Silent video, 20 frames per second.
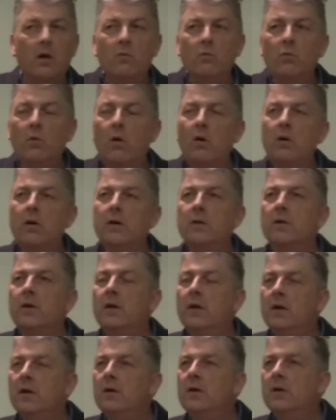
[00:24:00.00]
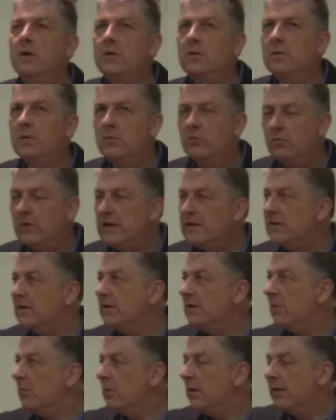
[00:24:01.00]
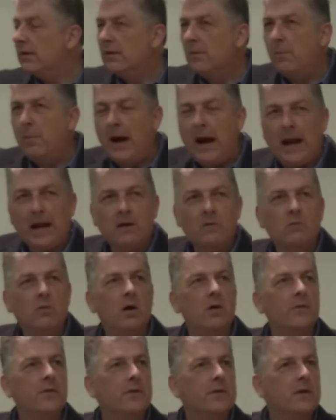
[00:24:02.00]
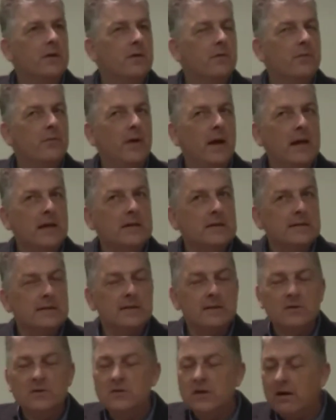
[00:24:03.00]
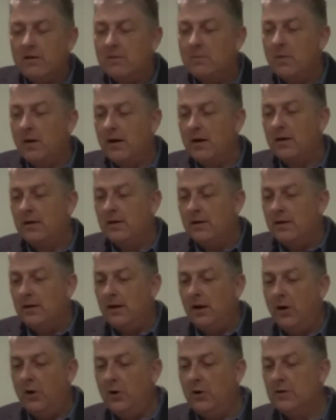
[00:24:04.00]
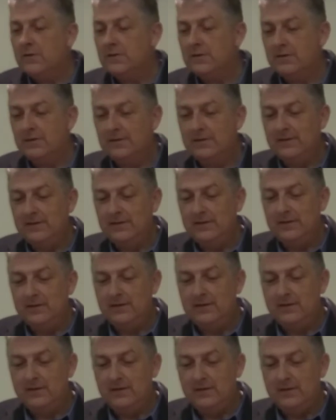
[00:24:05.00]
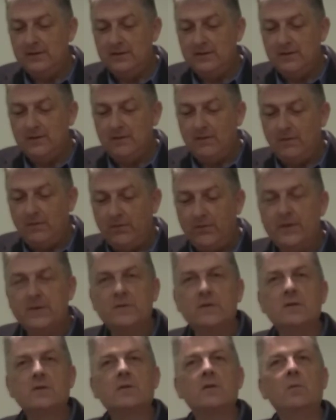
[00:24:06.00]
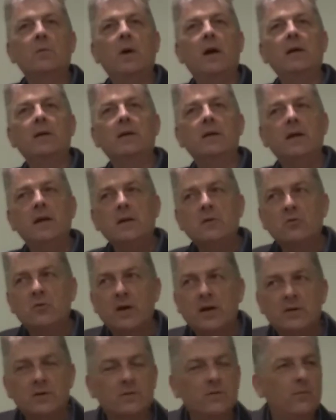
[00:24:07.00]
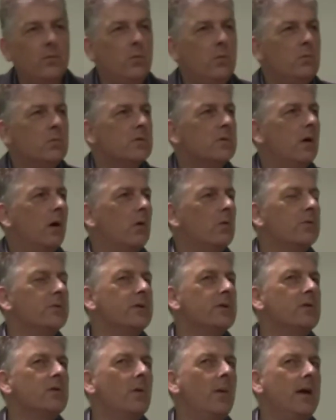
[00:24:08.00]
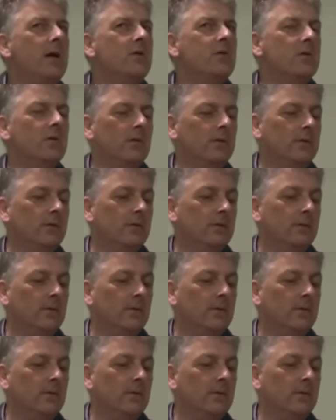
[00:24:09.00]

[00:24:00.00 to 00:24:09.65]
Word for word: done wrong and greeted him with the back rather than the face, as Jeremiah heard. This is the way that he transforms the whole situation